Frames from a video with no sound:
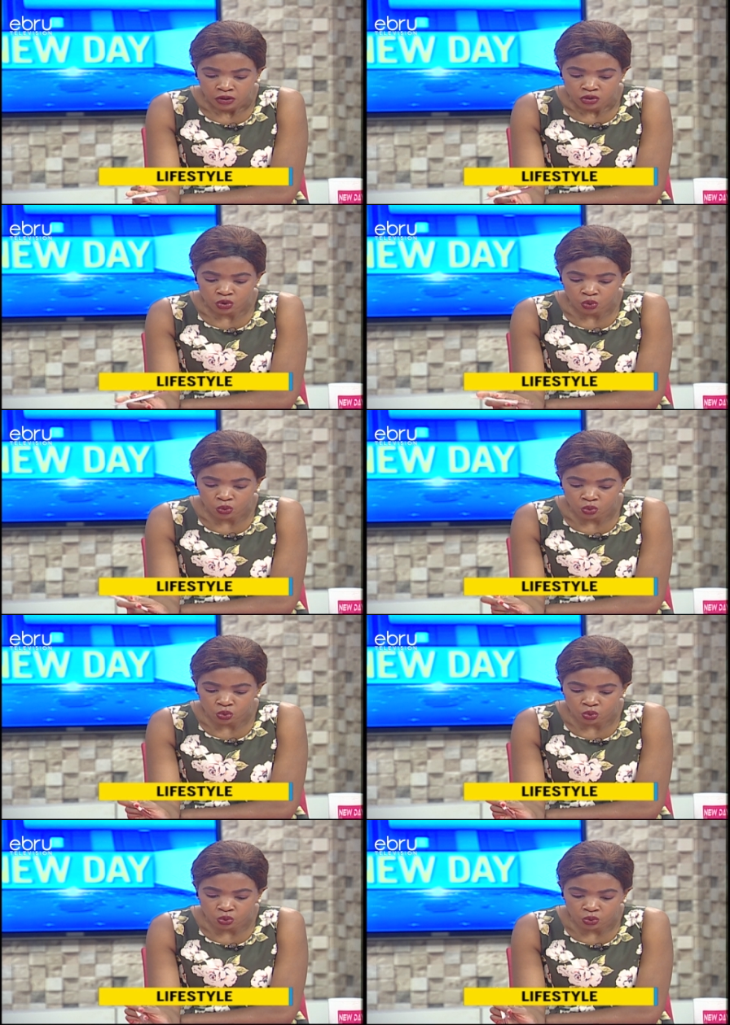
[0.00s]
So
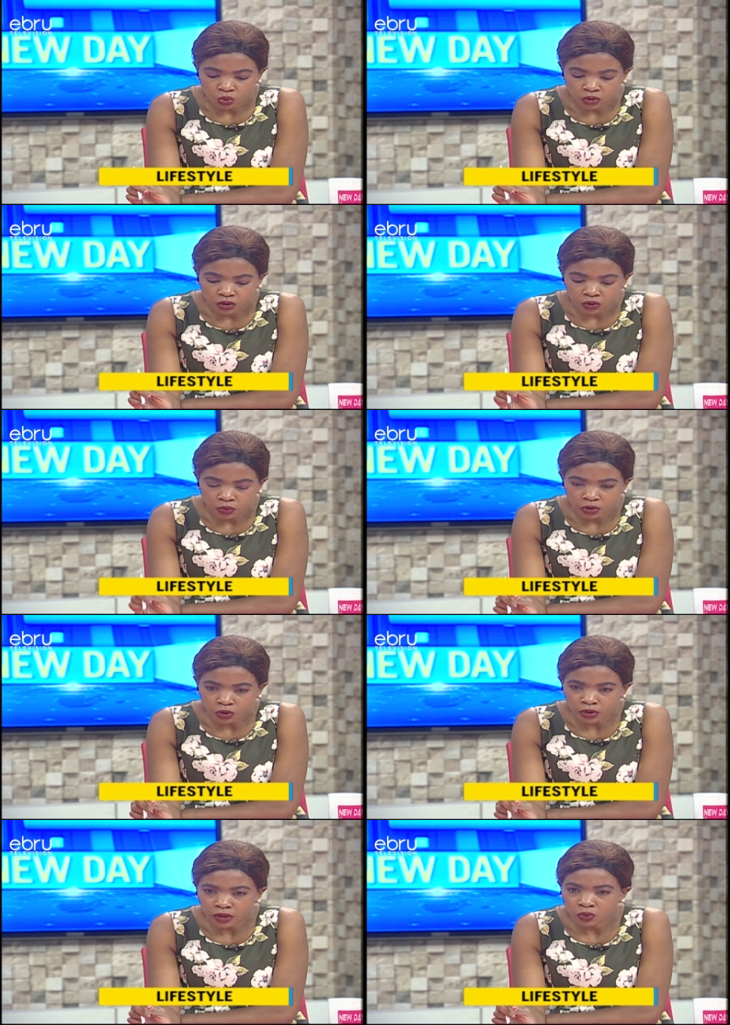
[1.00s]
when
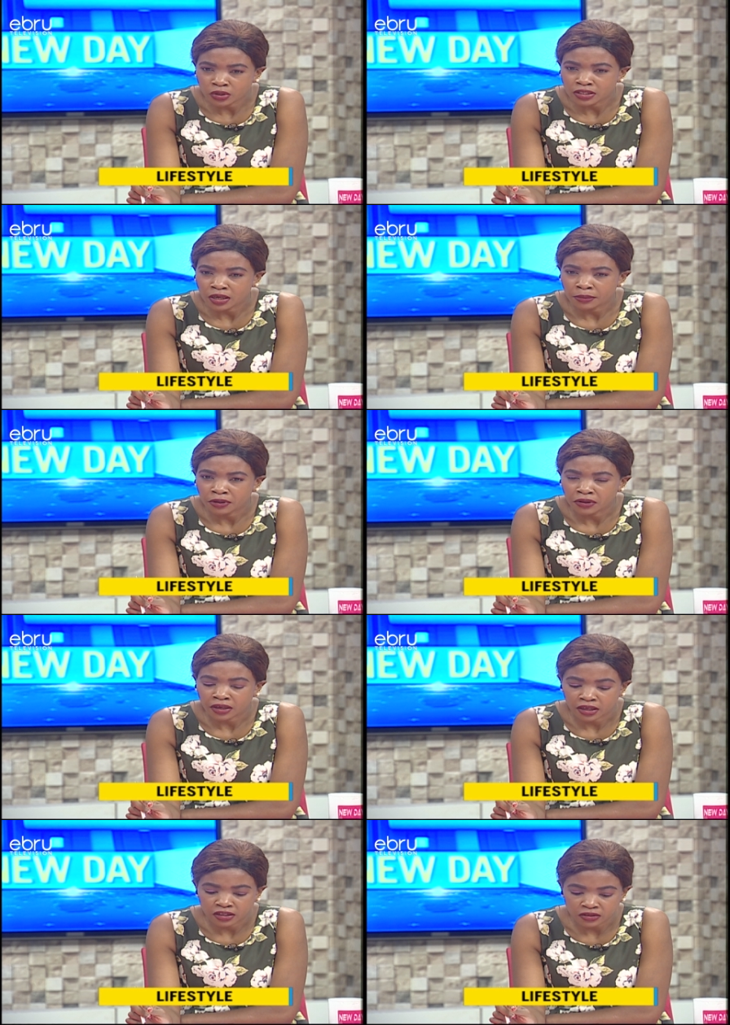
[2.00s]
you look at what is happening in the
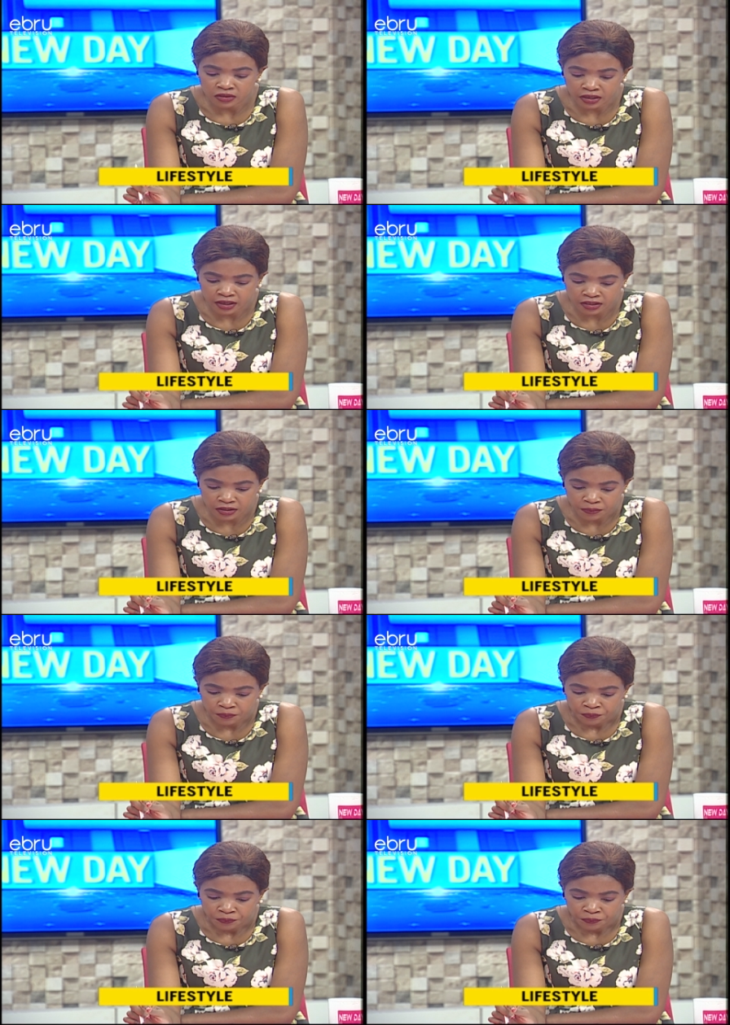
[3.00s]
Kenyan society,